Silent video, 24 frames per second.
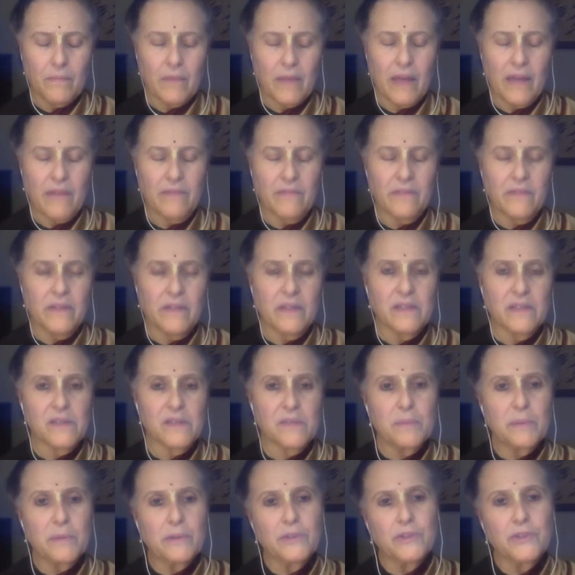and his
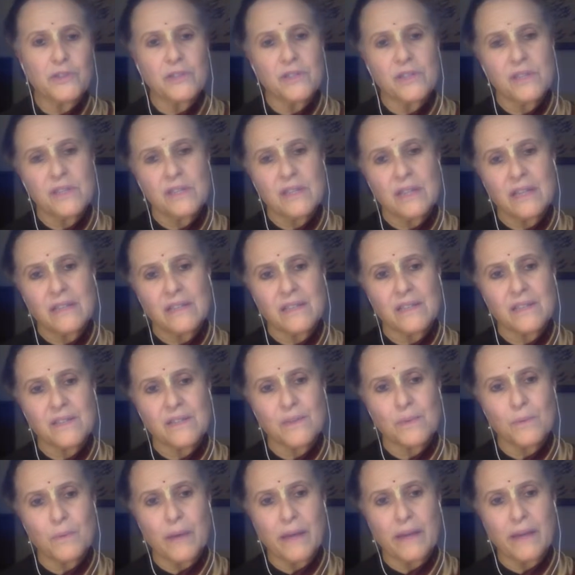spiritual
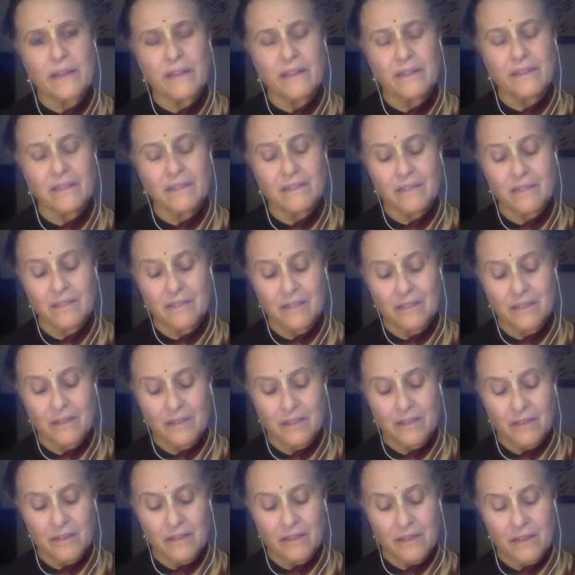senses awaken.
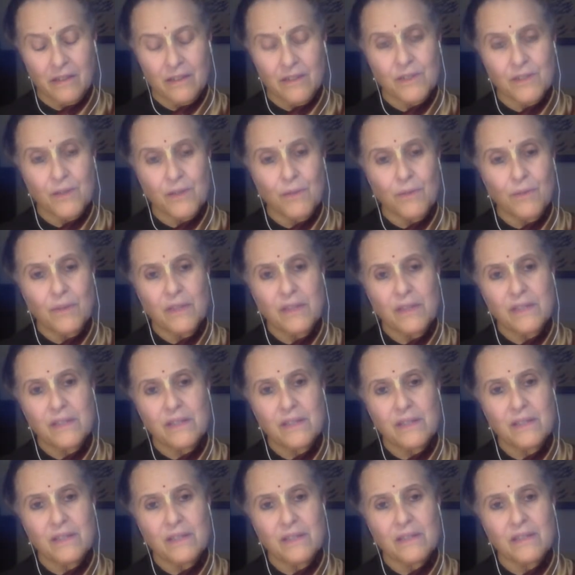So this
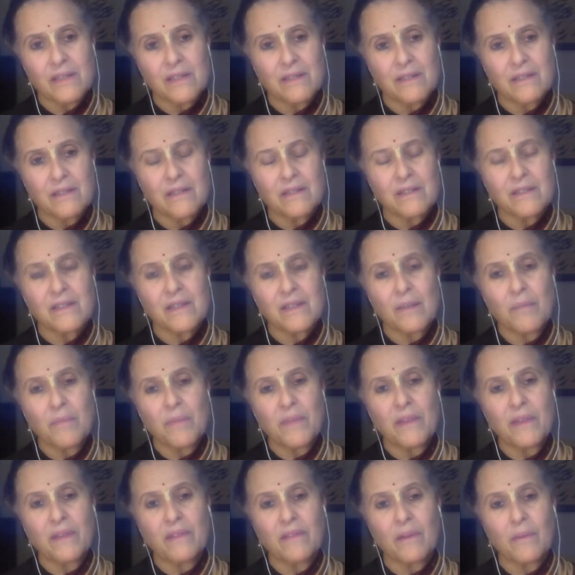is
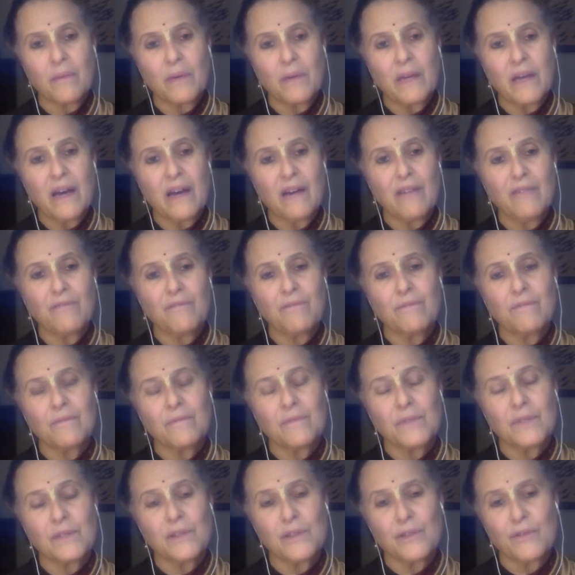something that we have
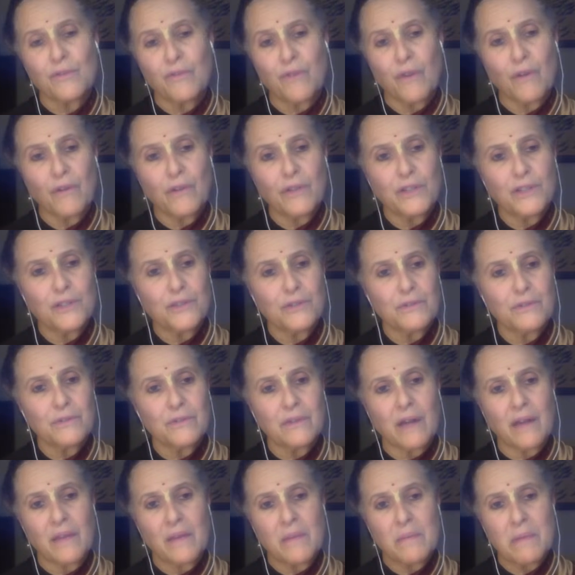to look forward to
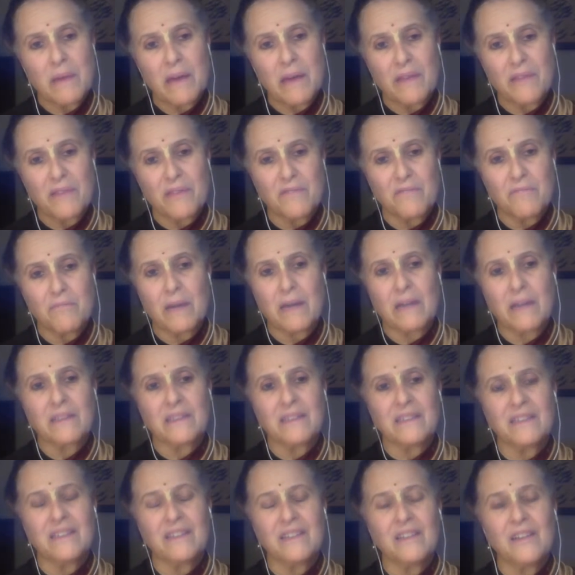on the path of
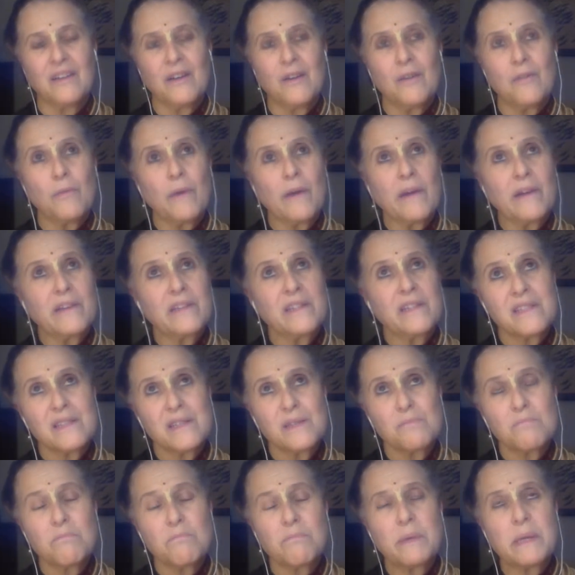bhakti. Where does
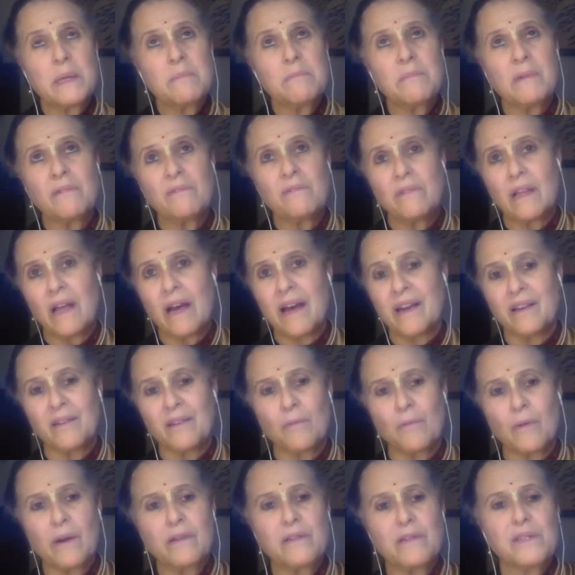this beam of light,
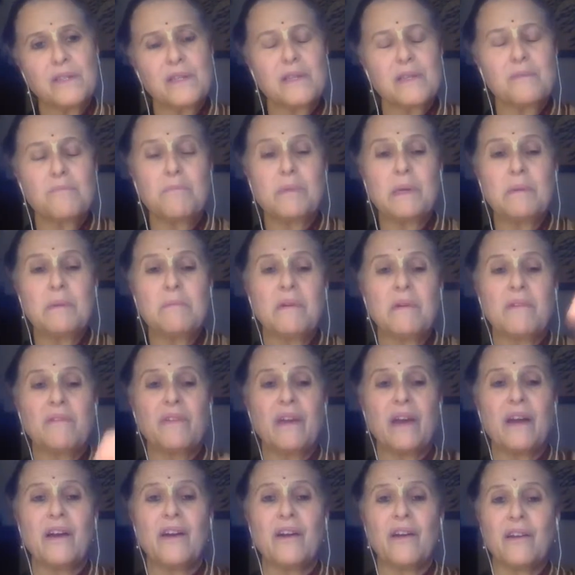where does this beam of
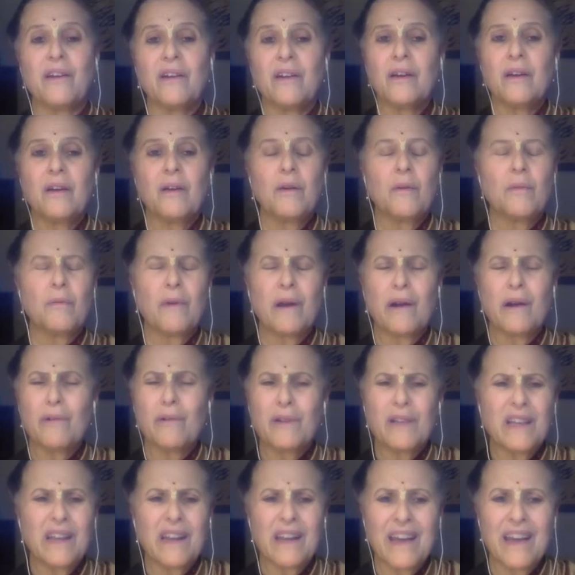air, where
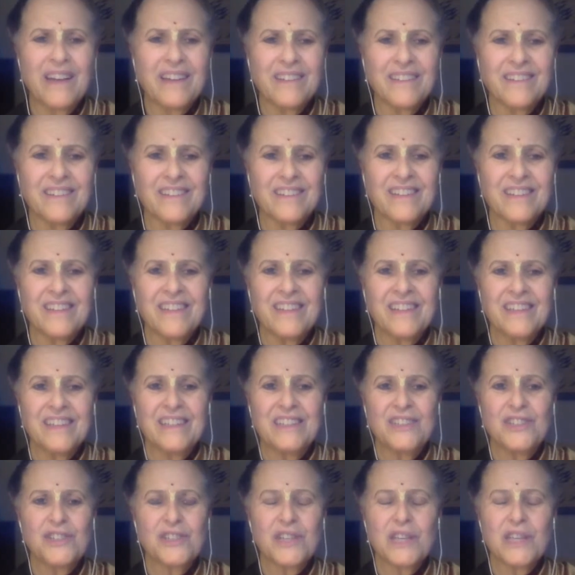will it end?
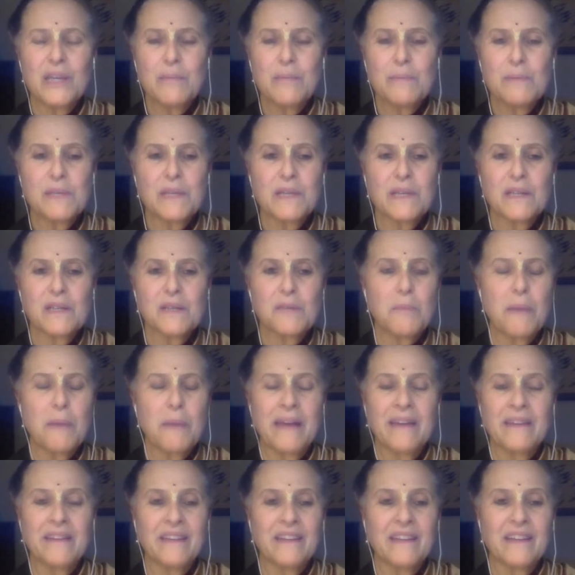It just keeps
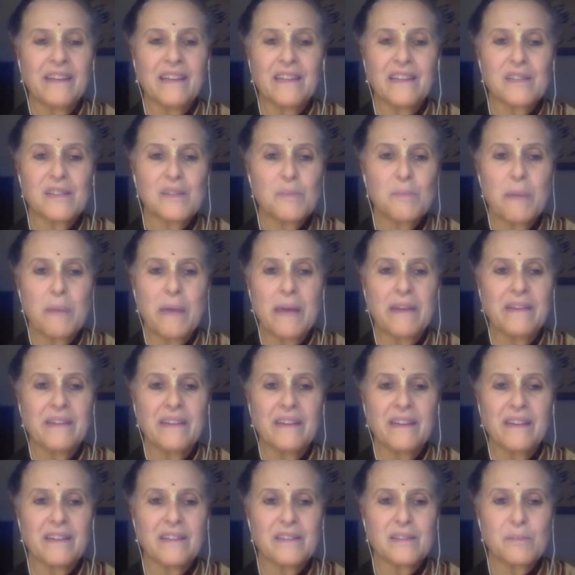expanding and
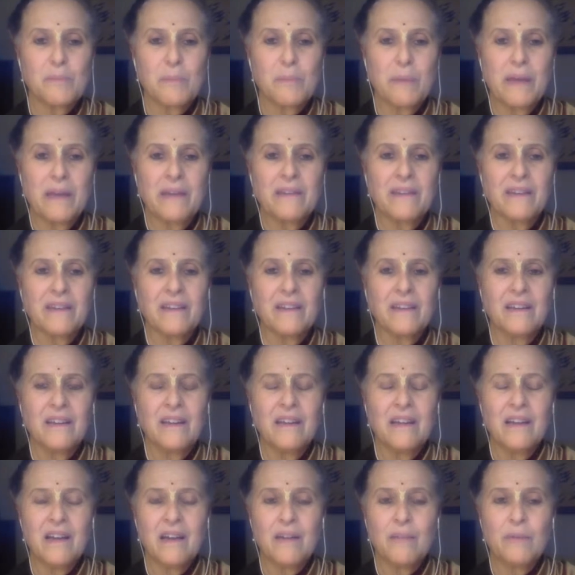expanding and expanding,
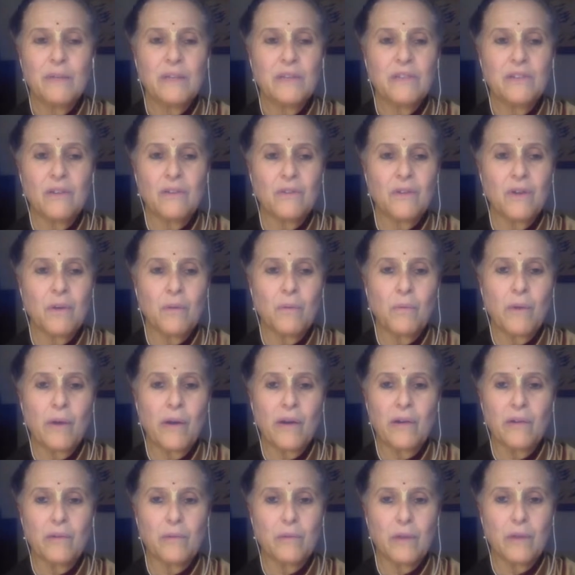and we don't know
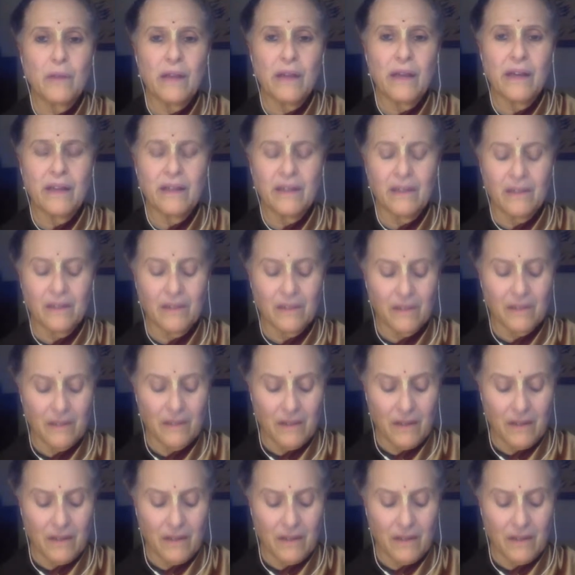where it will end.